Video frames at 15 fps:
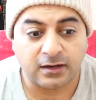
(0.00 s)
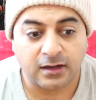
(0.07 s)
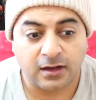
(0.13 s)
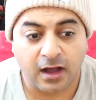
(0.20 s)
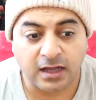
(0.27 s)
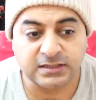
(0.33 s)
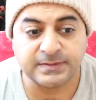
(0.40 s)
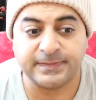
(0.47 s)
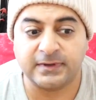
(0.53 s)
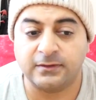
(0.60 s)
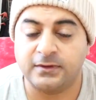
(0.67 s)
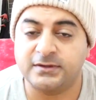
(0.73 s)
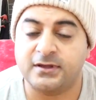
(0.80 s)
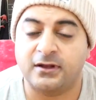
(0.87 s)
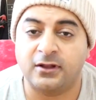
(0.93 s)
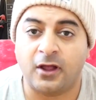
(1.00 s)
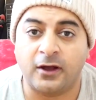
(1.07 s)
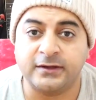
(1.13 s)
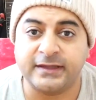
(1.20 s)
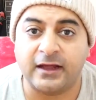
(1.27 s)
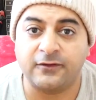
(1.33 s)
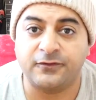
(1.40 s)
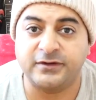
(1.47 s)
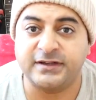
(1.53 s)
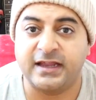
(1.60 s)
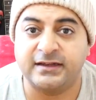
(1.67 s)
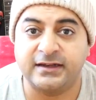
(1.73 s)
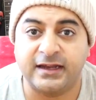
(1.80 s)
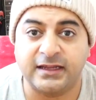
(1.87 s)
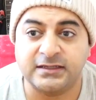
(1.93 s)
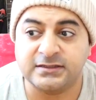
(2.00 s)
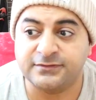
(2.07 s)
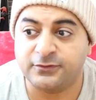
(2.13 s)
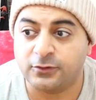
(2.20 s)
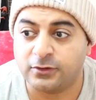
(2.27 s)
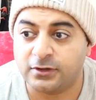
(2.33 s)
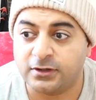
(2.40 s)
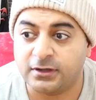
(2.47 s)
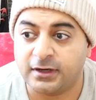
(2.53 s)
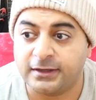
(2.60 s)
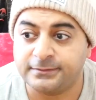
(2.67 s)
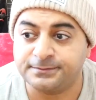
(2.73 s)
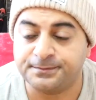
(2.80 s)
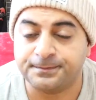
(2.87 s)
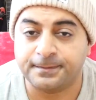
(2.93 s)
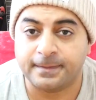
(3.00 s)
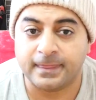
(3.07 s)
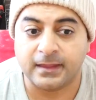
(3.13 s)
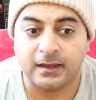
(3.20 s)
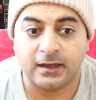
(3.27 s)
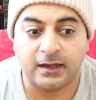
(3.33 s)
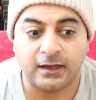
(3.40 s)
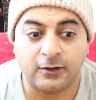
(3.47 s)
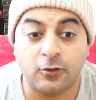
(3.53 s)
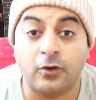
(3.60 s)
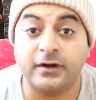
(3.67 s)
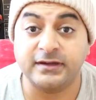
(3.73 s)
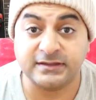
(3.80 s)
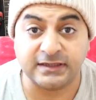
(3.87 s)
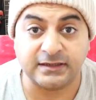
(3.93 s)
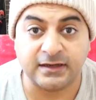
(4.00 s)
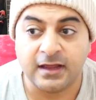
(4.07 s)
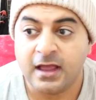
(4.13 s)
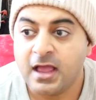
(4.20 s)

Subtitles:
hospital was on lockdown for 10 days for quarantine.